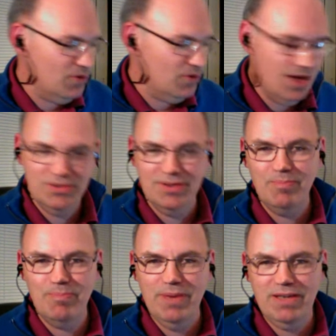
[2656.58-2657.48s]
I was the
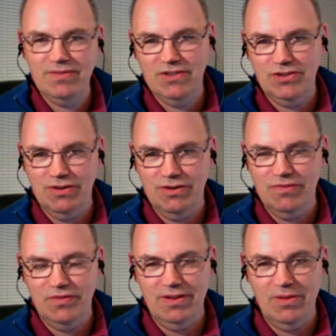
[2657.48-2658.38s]
best photographer
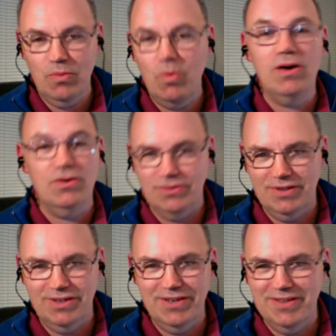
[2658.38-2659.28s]
in the world, you
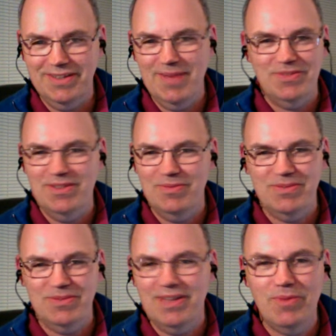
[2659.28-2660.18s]
know, and that
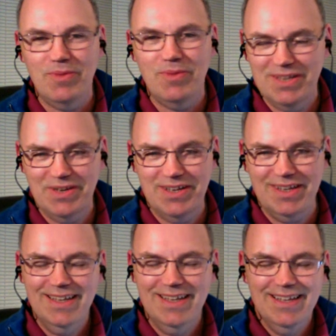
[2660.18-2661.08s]
no one was ever going
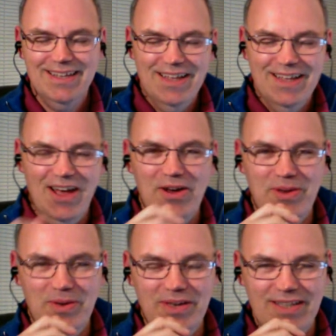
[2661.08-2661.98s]
to argue
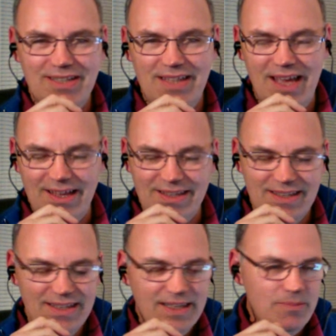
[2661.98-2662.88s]
against that. And
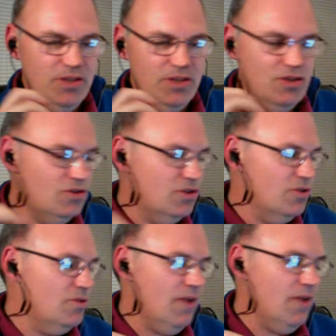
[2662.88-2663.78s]
but you
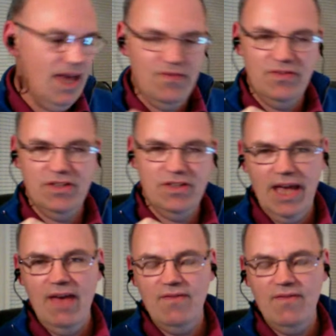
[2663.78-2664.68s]
do have to
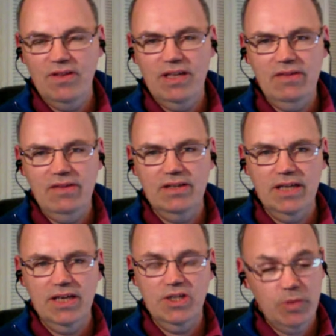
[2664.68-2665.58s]
have at the end of the
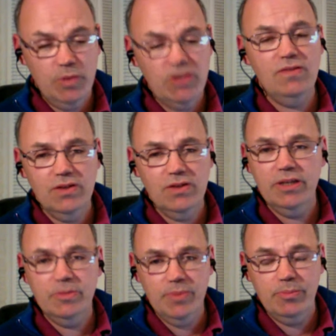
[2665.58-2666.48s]
day, especially if you're going
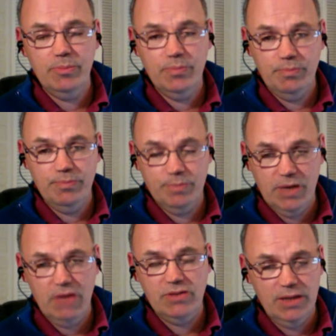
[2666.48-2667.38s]
to be
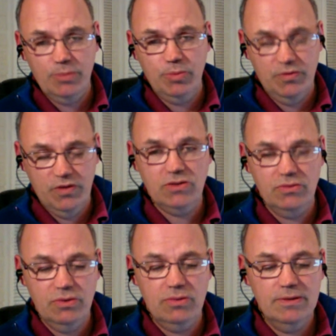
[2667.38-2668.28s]
go down the professional
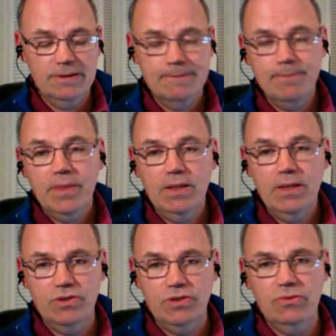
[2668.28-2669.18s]
route, you
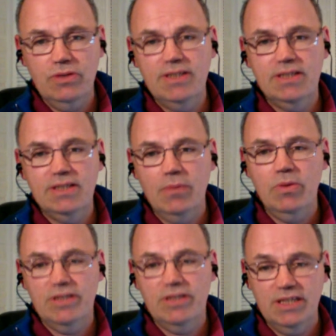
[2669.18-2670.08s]
do need
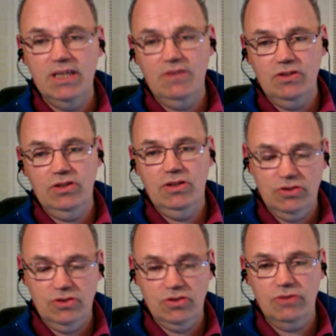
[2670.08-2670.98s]
someone to give it to you
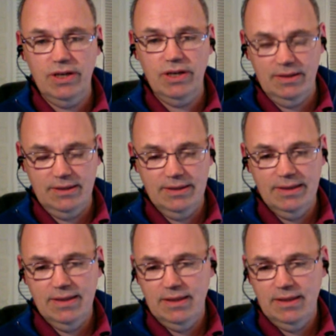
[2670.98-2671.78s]
straight. You